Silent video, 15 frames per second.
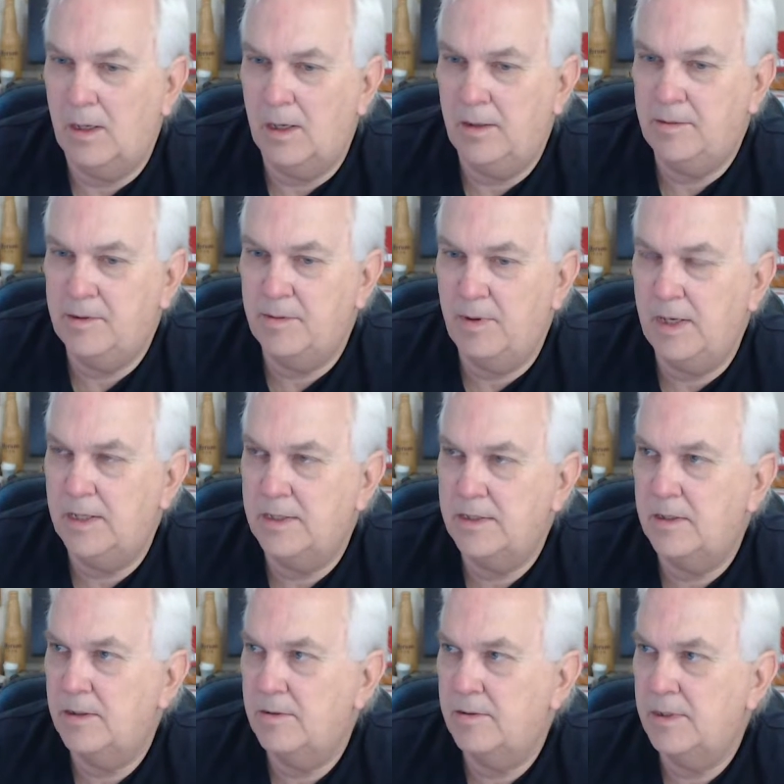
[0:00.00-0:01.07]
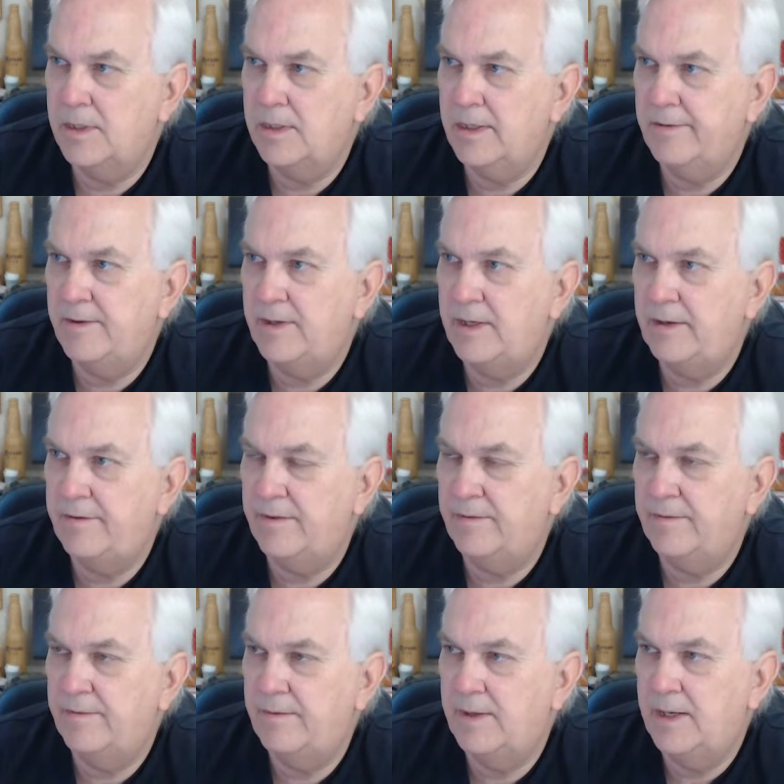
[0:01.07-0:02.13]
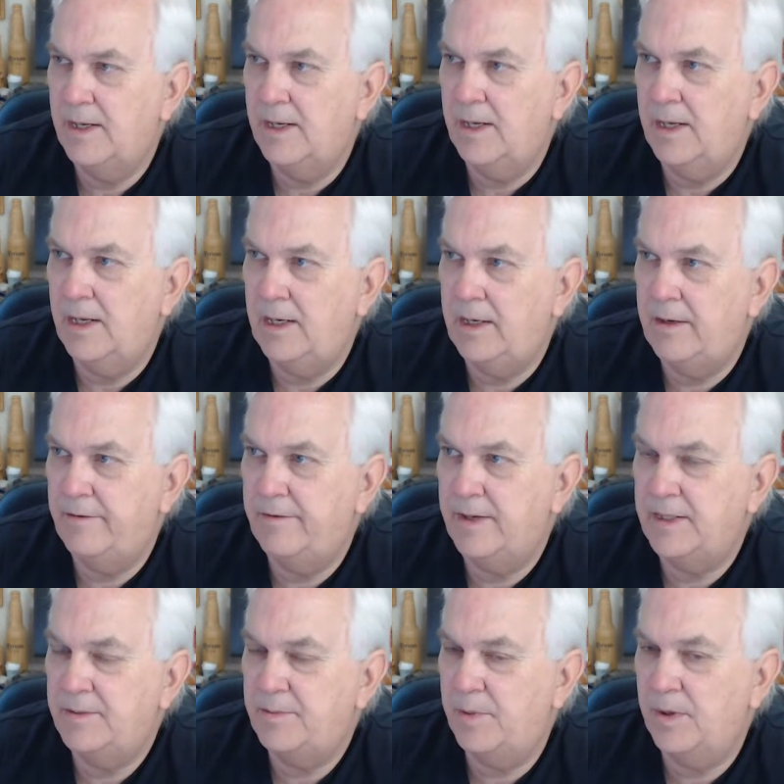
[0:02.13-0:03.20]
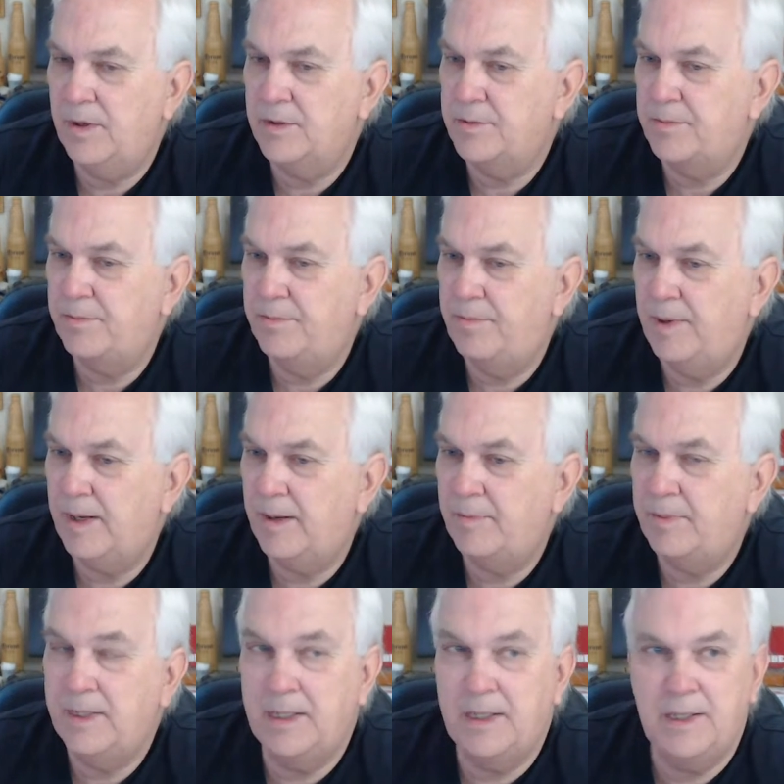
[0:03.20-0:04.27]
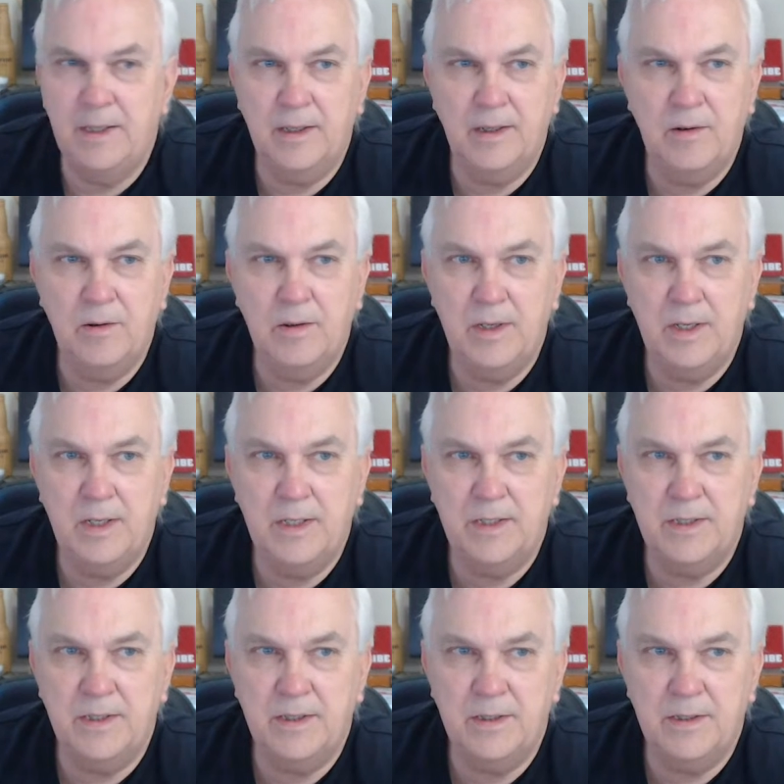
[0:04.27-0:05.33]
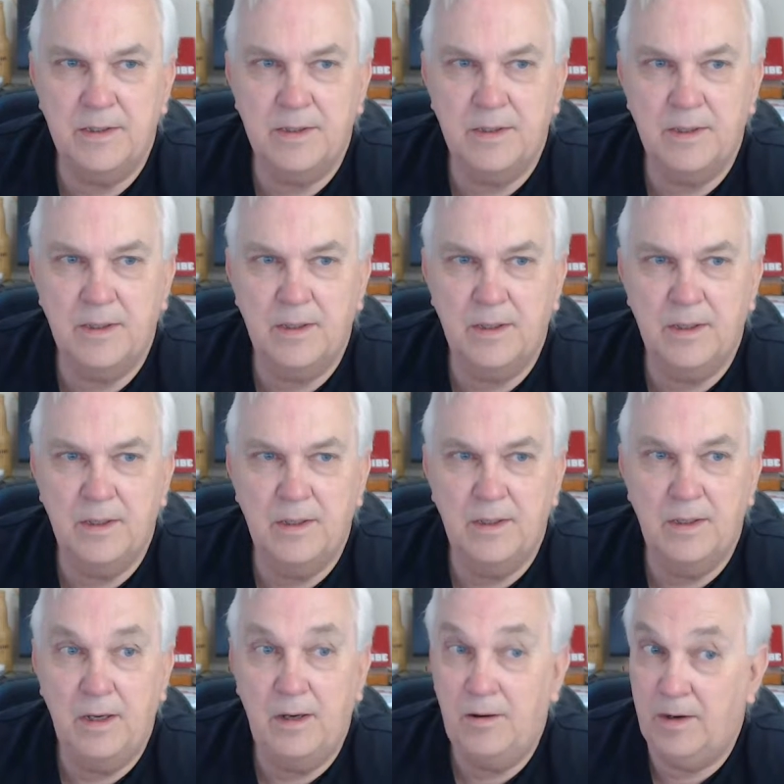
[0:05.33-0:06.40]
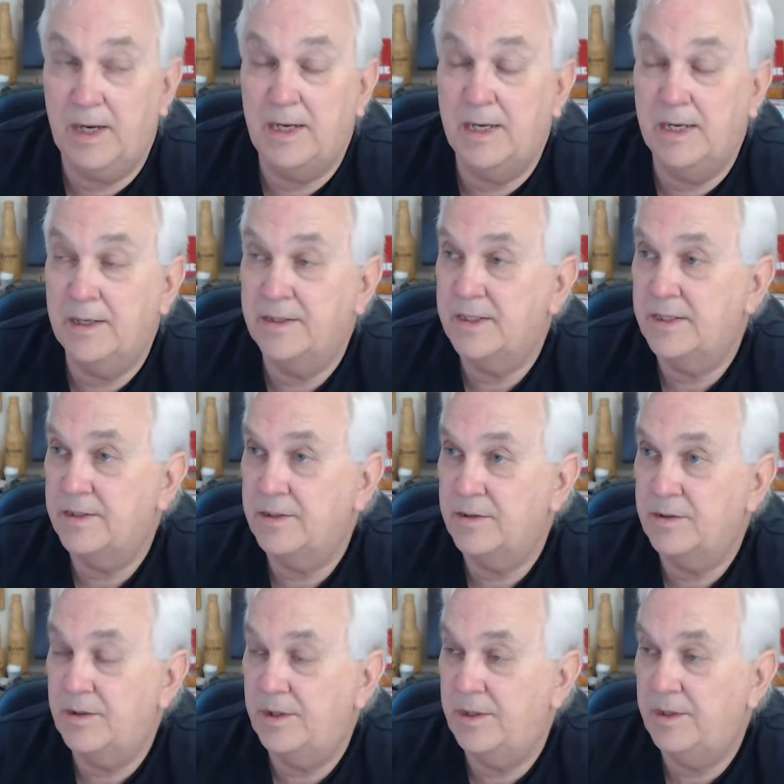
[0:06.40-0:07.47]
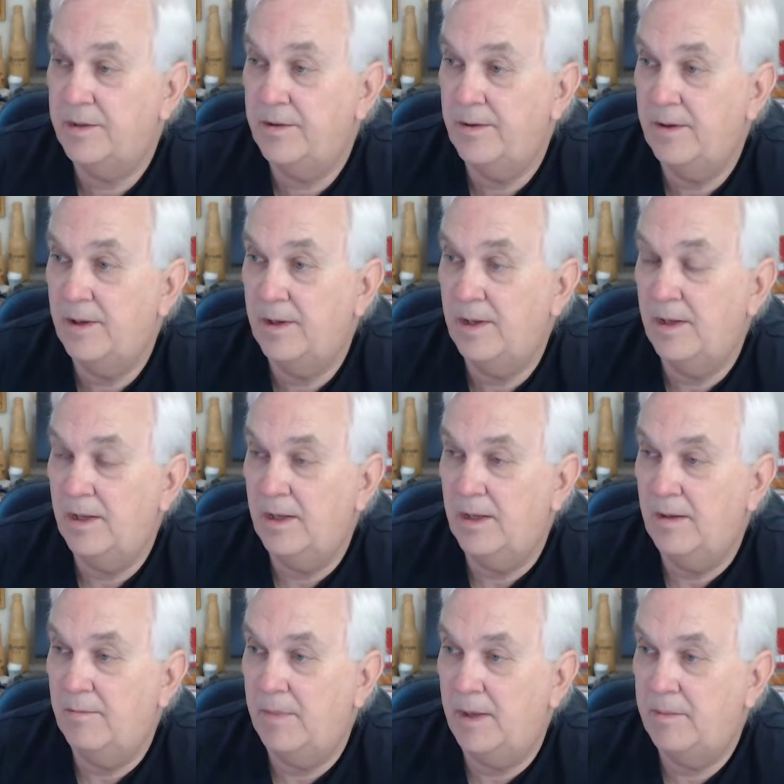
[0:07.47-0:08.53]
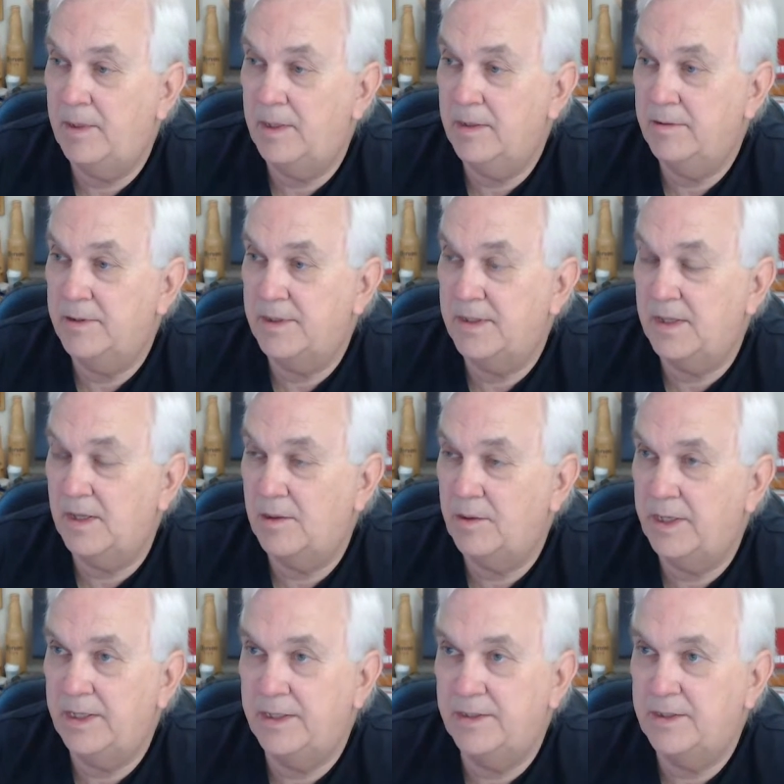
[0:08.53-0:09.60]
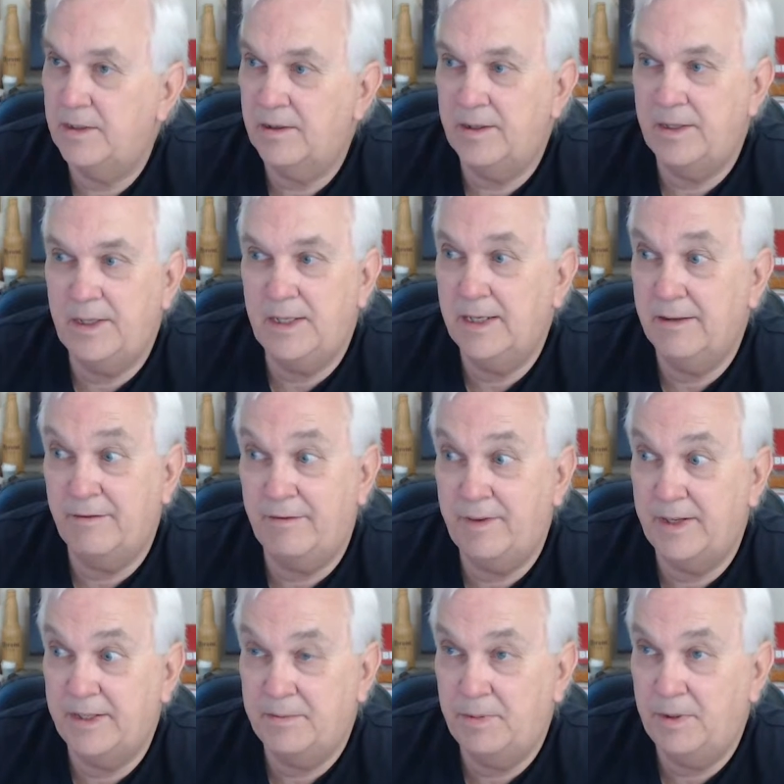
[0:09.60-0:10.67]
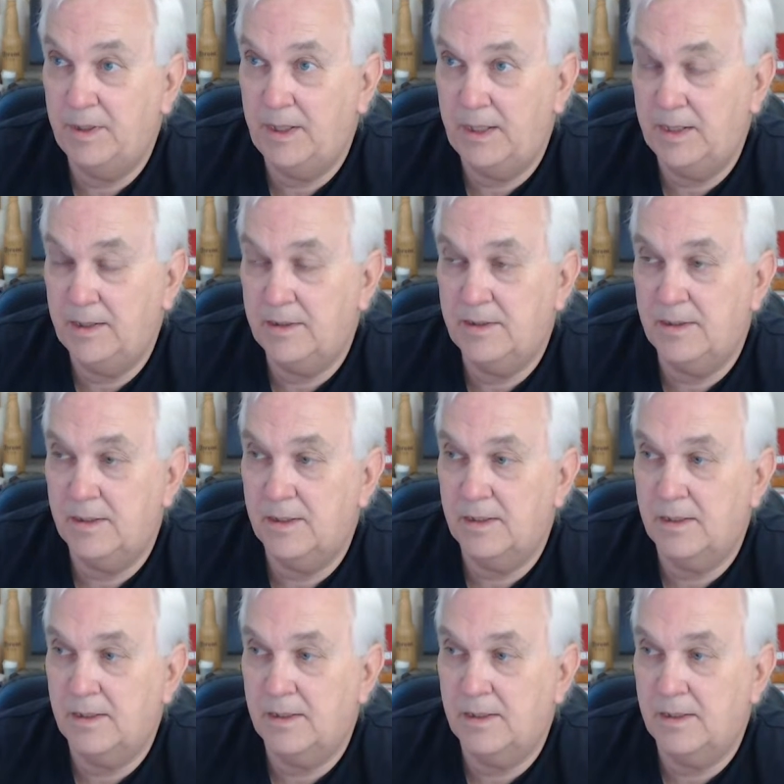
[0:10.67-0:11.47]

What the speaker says: Yeah, I'm surprised we don't have any Facebookers popping in here. According to this, okay, now it says there's 2. Maybe it was slow getting started. You know how Facebook is.